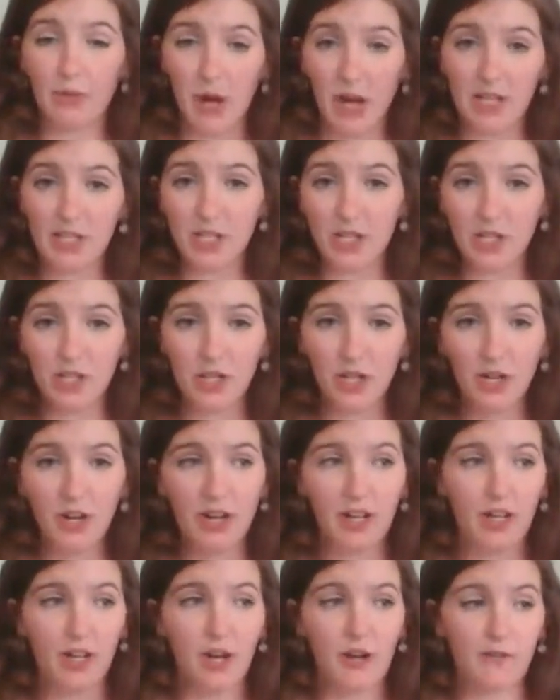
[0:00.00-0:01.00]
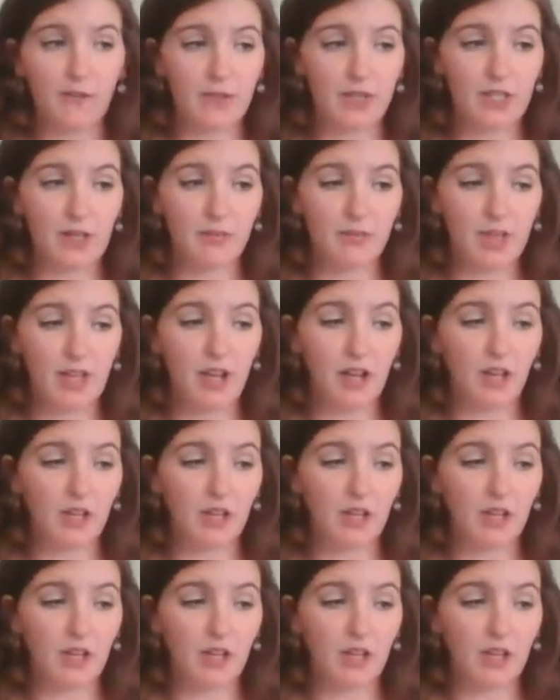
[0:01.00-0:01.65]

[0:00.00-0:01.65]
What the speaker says: processed sugar and go for something